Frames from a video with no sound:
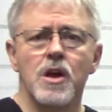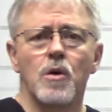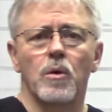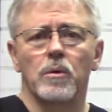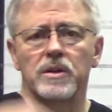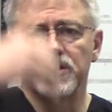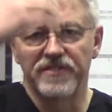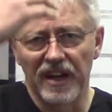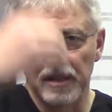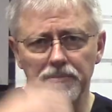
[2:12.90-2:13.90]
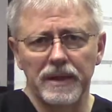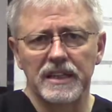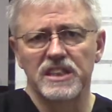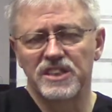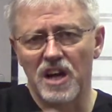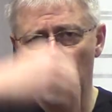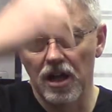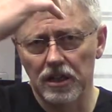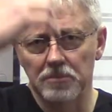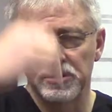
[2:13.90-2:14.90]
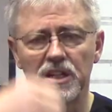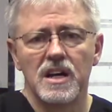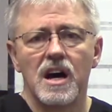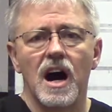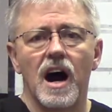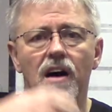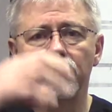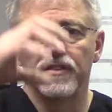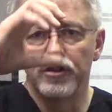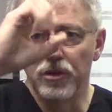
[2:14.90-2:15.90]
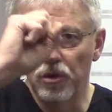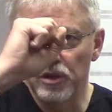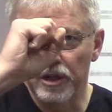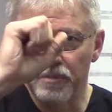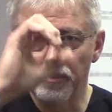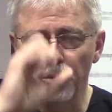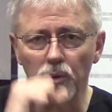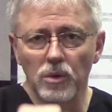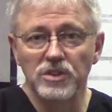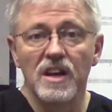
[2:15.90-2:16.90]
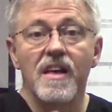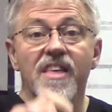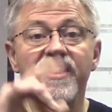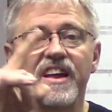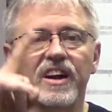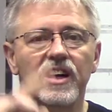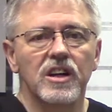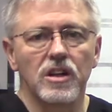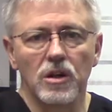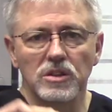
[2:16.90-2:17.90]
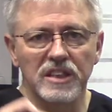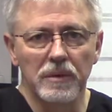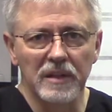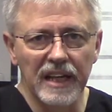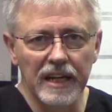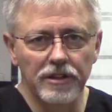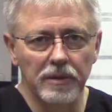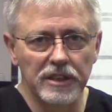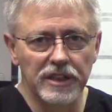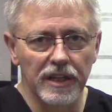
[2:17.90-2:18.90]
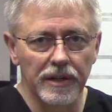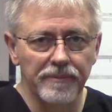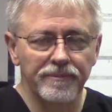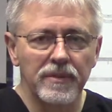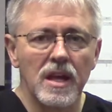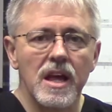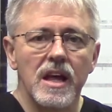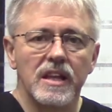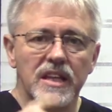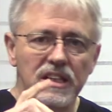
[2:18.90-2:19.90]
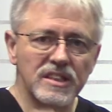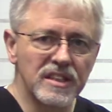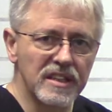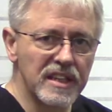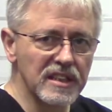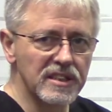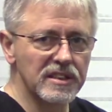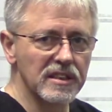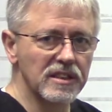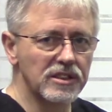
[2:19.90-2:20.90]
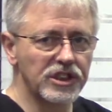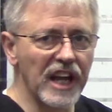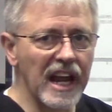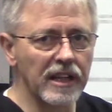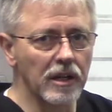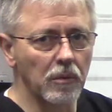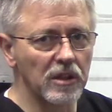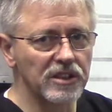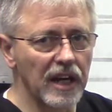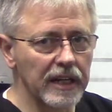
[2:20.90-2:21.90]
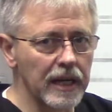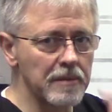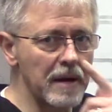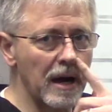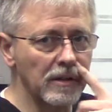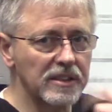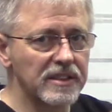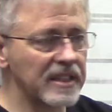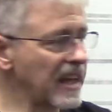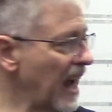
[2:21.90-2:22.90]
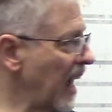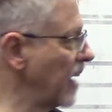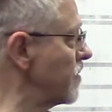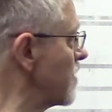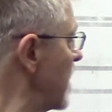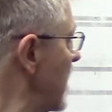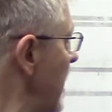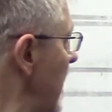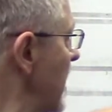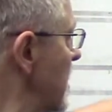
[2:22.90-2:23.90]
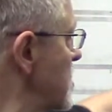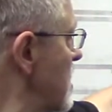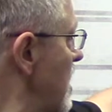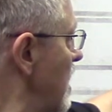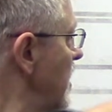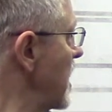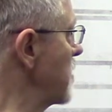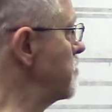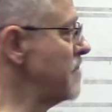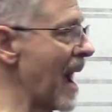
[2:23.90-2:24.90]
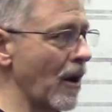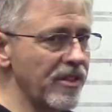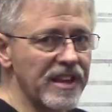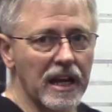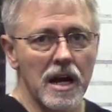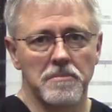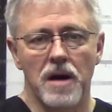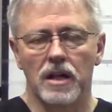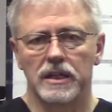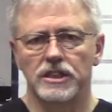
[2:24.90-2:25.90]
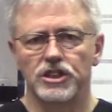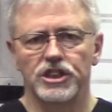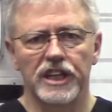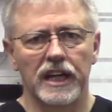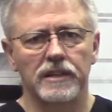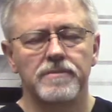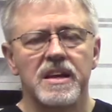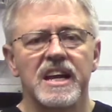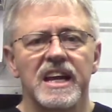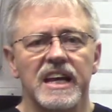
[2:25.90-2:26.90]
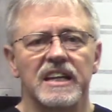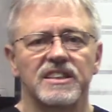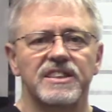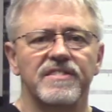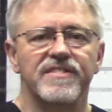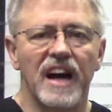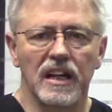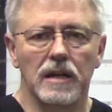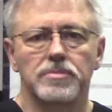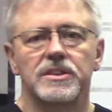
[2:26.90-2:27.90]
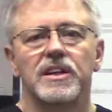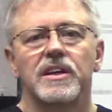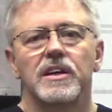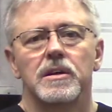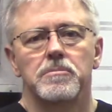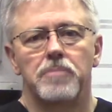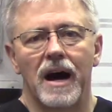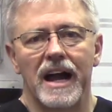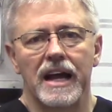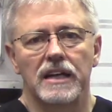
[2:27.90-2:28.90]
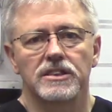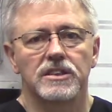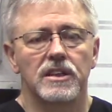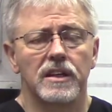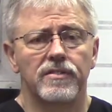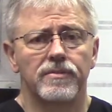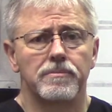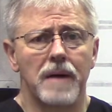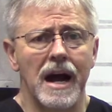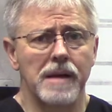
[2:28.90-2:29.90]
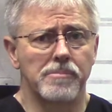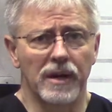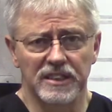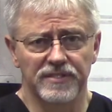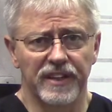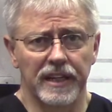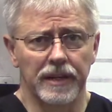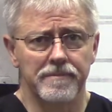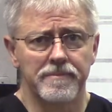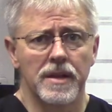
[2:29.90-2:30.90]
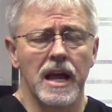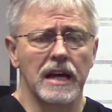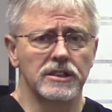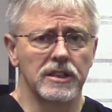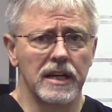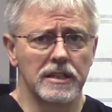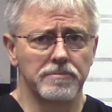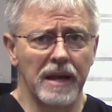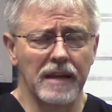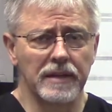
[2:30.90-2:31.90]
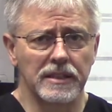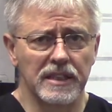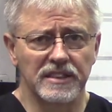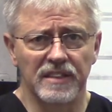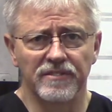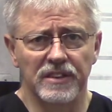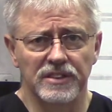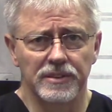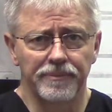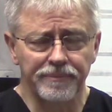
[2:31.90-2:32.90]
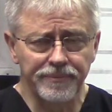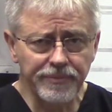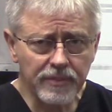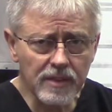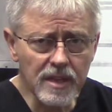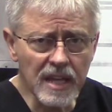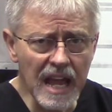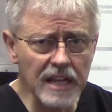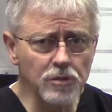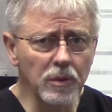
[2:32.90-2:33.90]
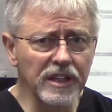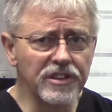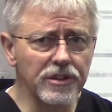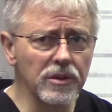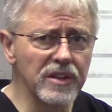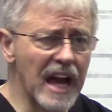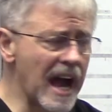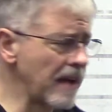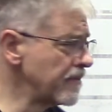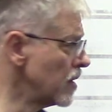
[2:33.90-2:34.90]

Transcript: where we're developing these columns of nuclear pools that are closely related to each other. This chain that we're talking about today is the mouthing homologous chain. It is developed by us by breastfeeding as babies, as infants. As we do that,